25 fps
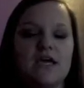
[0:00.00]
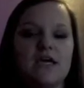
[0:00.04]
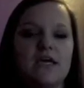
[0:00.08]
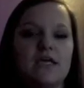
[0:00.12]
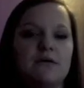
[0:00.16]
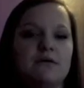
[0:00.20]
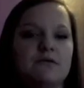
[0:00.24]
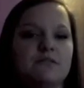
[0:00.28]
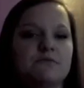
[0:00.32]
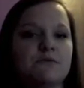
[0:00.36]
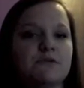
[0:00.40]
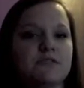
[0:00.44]

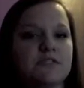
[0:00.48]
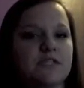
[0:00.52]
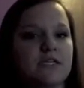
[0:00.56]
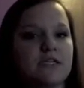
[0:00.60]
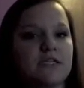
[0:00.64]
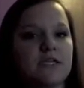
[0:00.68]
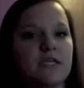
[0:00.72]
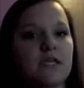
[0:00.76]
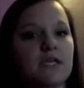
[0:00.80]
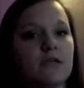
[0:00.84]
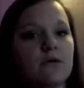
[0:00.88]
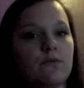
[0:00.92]
He was
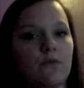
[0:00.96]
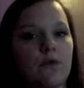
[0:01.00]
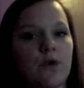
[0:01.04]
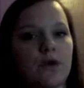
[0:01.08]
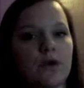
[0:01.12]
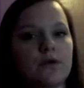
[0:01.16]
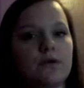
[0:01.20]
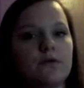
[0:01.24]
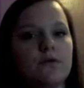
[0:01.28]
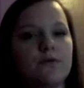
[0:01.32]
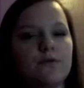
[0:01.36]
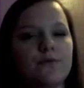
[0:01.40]
presenting an
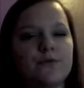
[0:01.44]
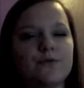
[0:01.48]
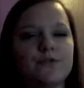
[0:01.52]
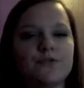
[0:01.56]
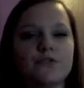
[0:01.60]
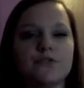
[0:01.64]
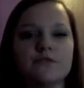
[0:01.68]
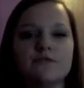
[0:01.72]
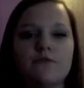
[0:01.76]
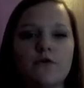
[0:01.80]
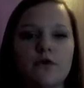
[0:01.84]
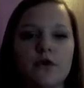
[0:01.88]
award, which
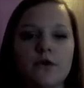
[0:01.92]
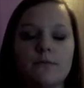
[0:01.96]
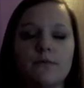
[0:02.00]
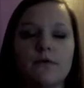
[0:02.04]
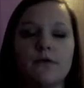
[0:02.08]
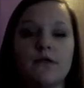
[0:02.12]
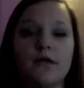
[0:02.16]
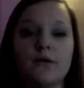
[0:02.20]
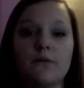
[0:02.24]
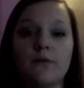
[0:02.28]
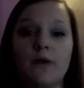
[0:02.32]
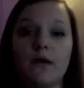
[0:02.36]
was
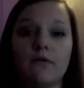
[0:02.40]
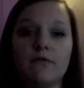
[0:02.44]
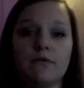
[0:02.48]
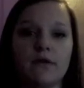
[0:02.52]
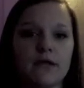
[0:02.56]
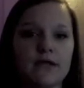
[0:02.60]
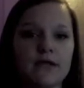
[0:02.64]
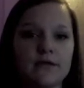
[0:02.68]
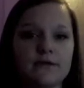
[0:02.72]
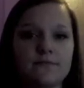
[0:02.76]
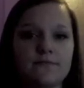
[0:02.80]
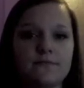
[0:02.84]
formal and well
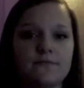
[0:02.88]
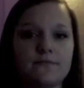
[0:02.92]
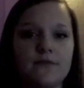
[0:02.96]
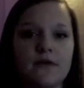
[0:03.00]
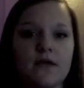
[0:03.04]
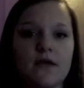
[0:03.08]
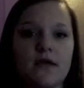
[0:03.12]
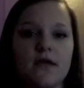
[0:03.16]
written.